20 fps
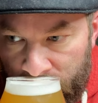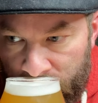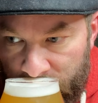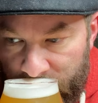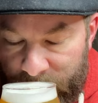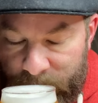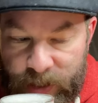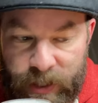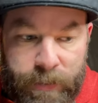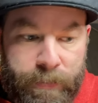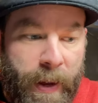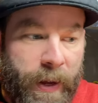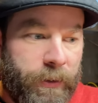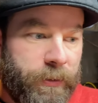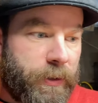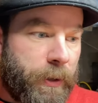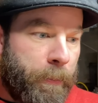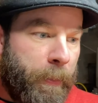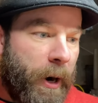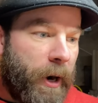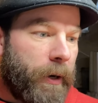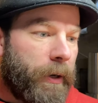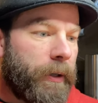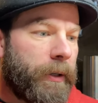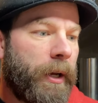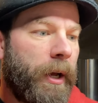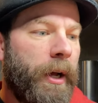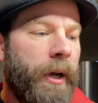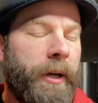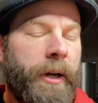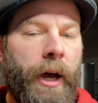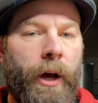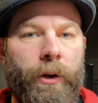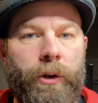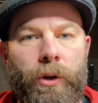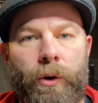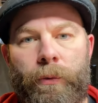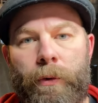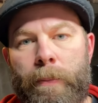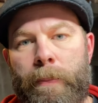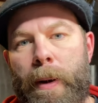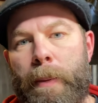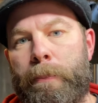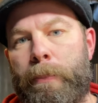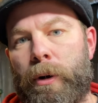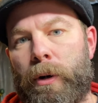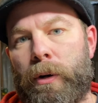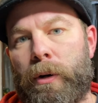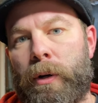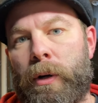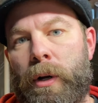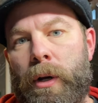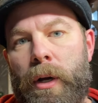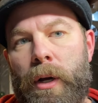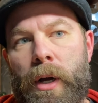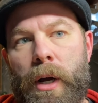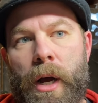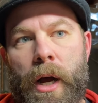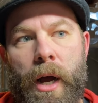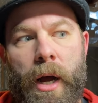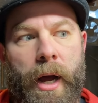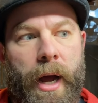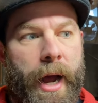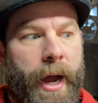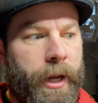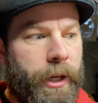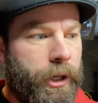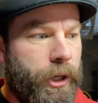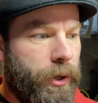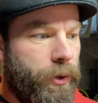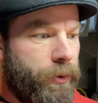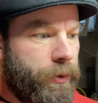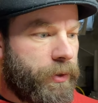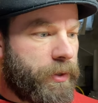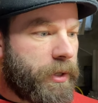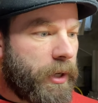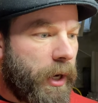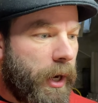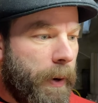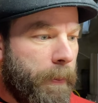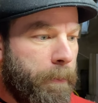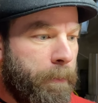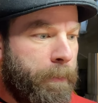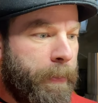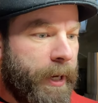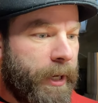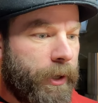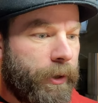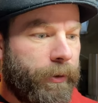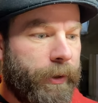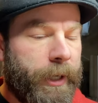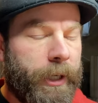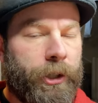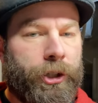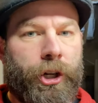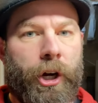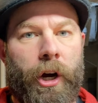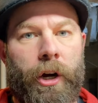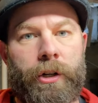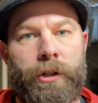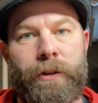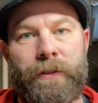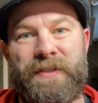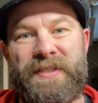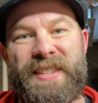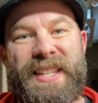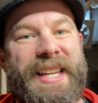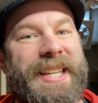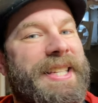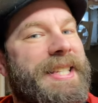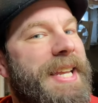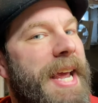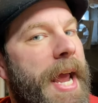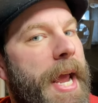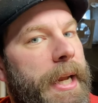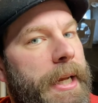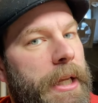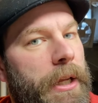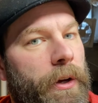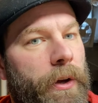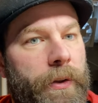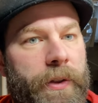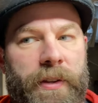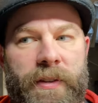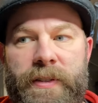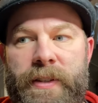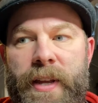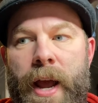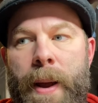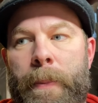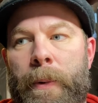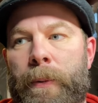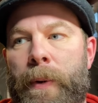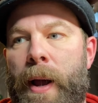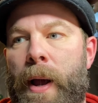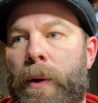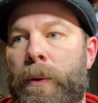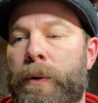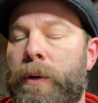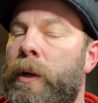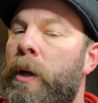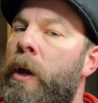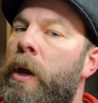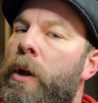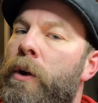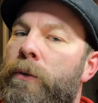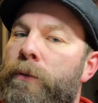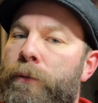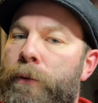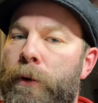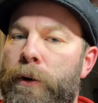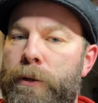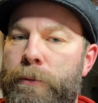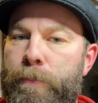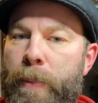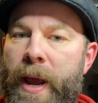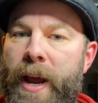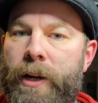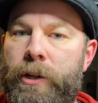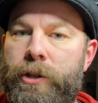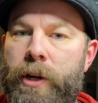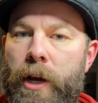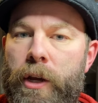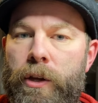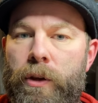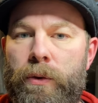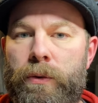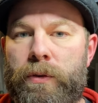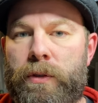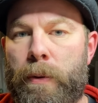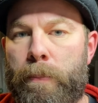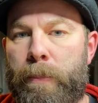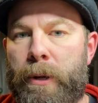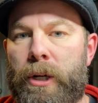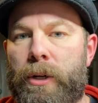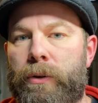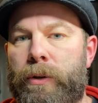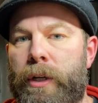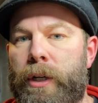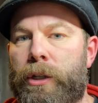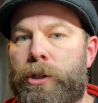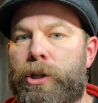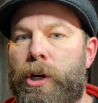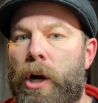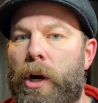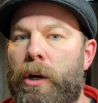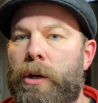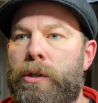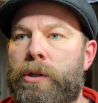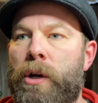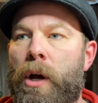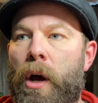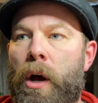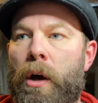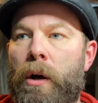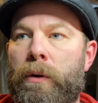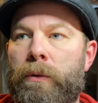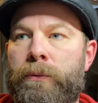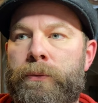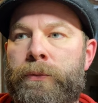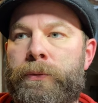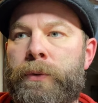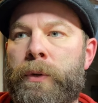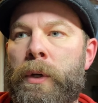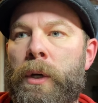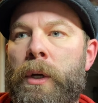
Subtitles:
it smells the part. Now you'll remember I used a bittering charge of Centennial this time around. First batch I used a bittering charge of